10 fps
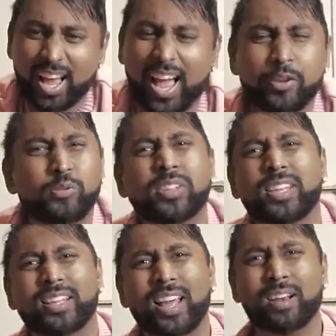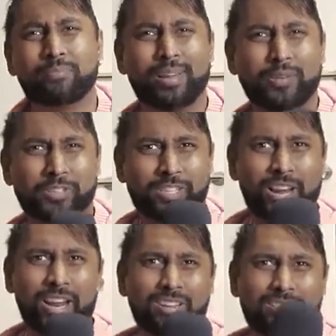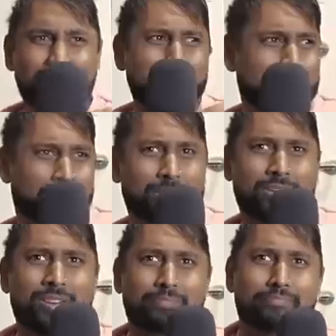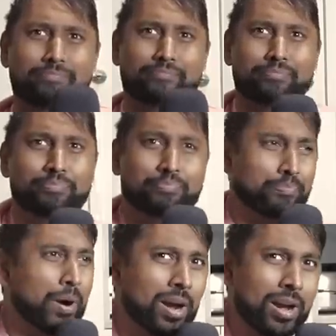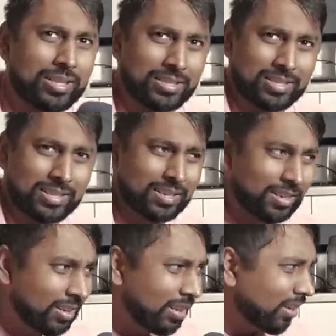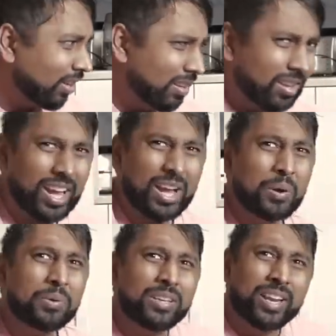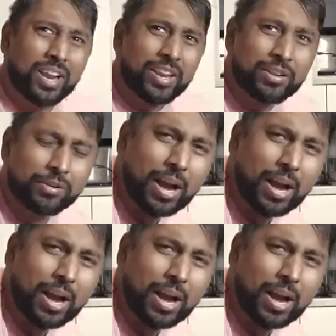You said that about Chase, you dirty bastard. How dare you?